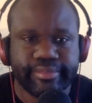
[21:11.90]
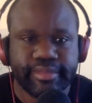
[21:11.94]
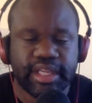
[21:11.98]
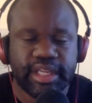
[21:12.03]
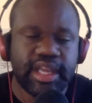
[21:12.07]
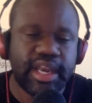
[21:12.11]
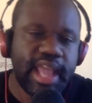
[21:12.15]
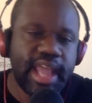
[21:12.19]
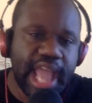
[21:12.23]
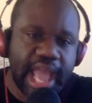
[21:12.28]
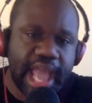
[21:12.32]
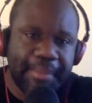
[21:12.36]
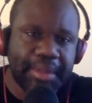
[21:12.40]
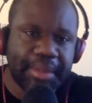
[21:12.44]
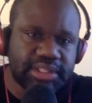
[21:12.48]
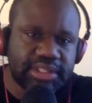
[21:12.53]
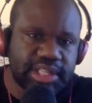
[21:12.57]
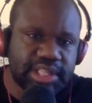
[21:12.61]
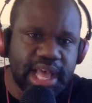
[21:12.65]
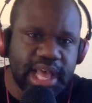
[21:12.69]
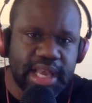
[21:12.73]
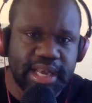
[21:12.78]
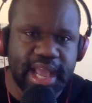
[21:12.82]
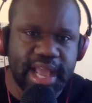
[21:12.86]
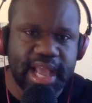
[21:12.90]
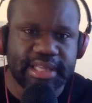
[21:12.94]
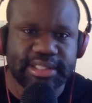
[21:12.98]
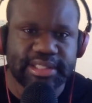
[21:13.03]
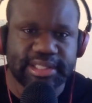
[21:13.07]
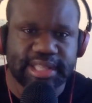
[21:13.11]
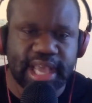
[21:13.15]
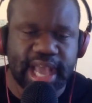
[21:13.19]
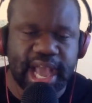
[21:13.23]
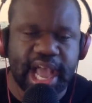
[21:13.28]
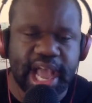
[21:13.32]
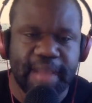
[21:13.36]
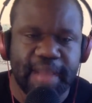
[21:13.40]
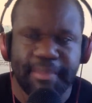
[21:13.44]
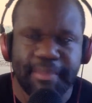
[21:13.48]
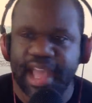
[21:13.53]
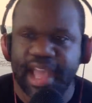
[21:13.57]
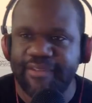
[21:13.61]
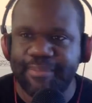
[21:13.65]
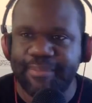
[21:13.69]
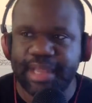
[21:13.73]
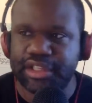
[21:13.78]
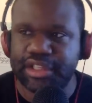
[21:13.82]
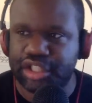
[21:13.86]
Could Amazon.com
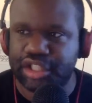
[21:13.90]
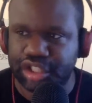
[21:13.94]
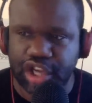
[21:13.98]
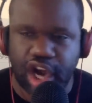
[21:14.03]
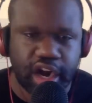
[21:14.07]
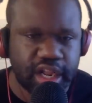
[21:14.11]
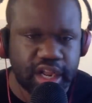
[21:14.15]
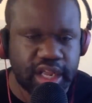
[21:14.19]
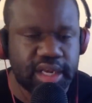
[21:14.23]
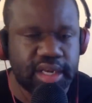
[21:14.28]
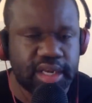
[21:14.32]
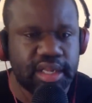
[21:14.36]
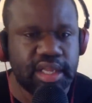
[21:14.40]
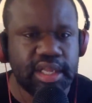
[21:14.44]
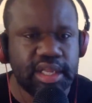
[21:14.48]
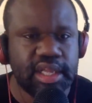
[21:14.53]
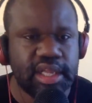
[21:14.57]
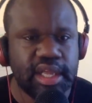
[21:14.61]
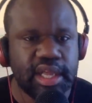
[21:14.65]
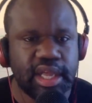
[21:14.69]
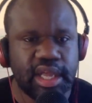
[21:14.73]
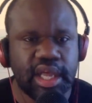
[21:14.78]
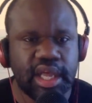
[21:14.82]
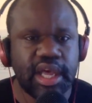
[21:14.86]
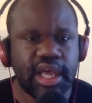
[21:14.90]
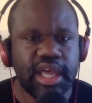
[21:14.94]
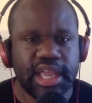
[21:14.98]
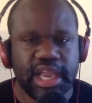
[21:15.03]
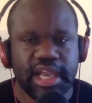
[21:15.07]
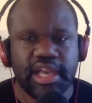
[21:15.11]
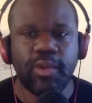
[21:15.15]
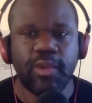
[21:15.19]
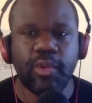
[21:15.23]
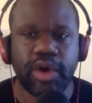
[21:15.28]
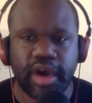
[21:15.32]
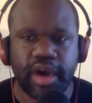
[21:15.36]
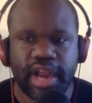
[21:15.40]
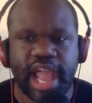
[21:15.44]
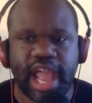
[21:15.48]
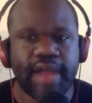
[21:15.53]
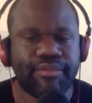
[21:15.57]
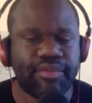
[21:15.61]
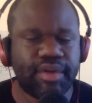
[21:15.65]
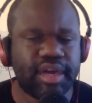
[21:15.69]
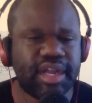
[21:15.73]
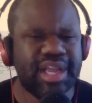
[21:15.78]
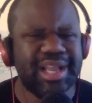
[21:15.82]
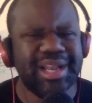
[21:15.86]
have been started uh, anywhere in
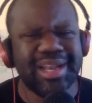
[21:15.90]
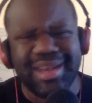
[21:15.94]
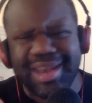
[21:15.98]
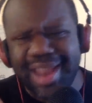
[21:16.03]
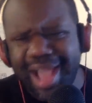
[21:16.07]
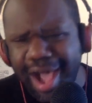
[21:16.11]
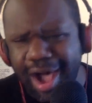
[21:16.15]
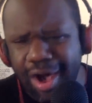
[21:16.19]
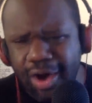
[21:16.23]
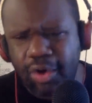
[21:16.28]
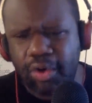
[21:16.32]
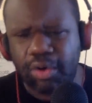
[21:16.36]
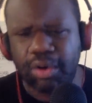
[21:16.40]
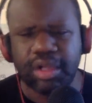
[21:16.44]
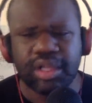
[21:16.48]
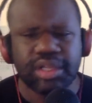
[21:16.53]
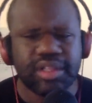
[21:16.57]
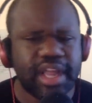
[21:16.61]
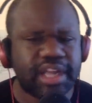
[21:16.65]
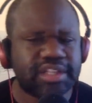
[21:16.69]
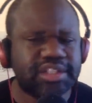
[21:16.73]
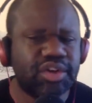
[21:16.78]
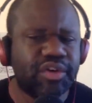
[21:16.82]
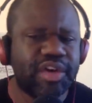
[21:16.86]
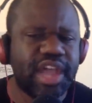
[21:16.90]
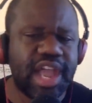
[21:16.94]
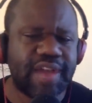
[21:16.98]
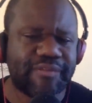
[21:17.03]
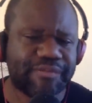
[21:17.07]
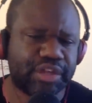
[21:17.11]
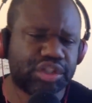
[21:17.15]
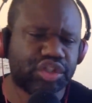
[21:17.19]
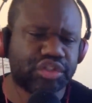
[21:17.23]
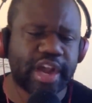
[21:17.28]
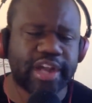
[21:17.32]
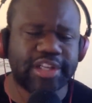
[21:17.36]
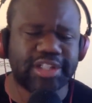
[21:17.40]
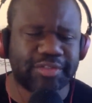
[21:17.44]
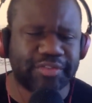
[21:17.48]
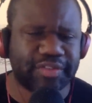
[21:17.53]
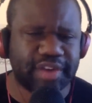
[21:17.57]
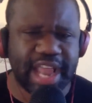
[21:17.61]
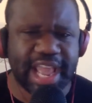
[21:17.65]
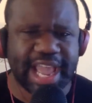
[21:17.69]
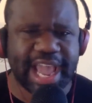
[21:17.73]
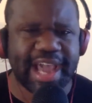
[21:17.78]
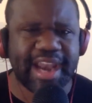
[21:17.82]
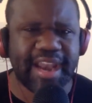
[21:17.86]
Africa? No, there's no infrastructure for
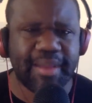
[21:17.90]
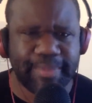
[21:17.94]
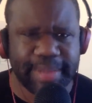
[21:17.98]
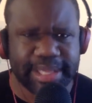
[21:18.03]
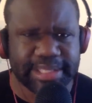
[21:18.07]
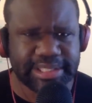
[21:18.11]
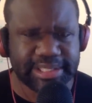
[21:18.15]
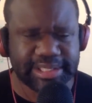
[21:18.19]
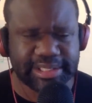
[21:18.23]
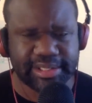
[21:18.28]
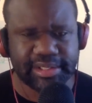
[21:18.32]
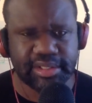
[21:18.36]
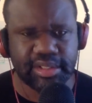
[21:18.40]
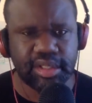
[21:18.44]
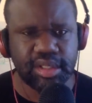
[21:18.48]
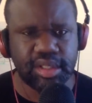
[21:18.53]
that kind of business.